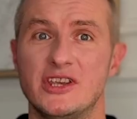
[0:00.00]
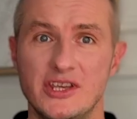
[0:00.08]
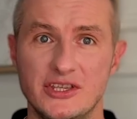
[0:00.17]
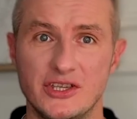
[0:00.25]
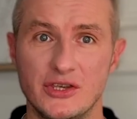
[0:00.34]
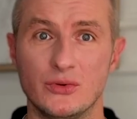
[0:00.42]

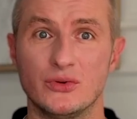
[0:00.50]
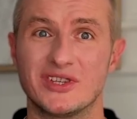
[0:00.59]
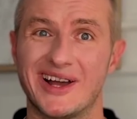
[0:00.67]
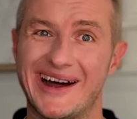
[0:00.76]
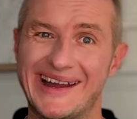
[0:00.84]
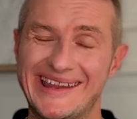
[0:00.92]
ECUs
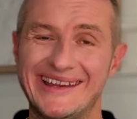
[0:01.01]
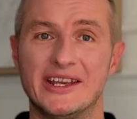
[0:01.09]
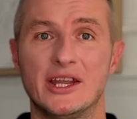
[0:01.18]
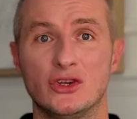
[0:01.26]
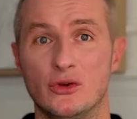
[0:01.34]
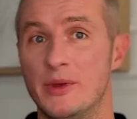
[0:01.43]
are
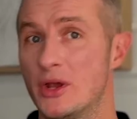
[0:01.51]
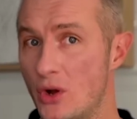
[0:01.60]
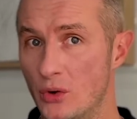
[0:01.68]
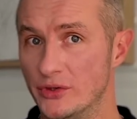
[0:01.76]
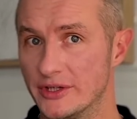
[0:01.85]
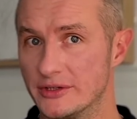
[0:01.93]
needed to be
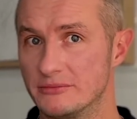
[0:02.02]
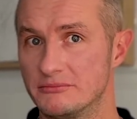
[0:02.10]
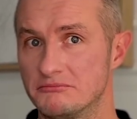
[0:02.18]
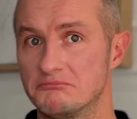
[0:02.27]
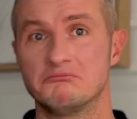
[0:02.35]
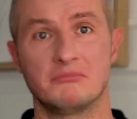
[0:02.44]
coded.
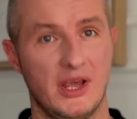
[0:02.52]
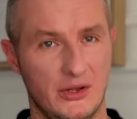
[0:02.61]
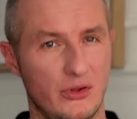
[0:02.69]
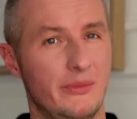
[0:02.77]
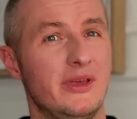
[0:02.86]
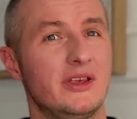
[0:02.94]
It
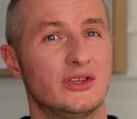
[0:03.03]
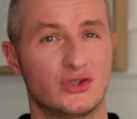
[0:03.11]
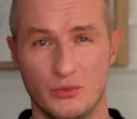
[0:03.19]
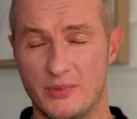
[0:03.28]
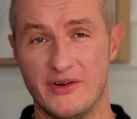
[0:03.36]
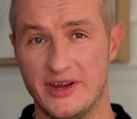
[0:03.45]
will be
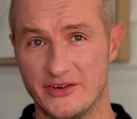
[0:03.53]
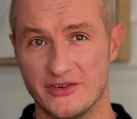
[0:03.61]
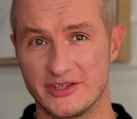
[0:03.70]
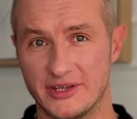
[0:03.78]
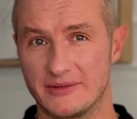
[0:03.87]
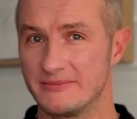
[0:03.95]
super
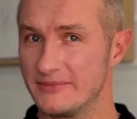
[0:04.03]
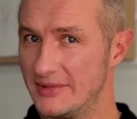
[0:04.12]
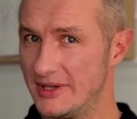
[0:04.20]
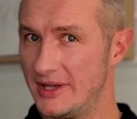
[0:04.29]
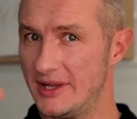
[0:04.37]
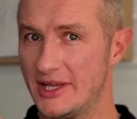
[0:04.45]
interesting.
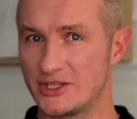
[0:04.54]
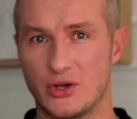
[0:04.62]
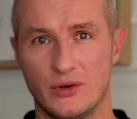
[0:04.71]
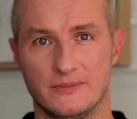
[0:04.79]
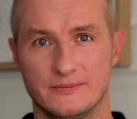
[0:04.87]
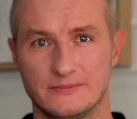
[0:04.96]
Let's go.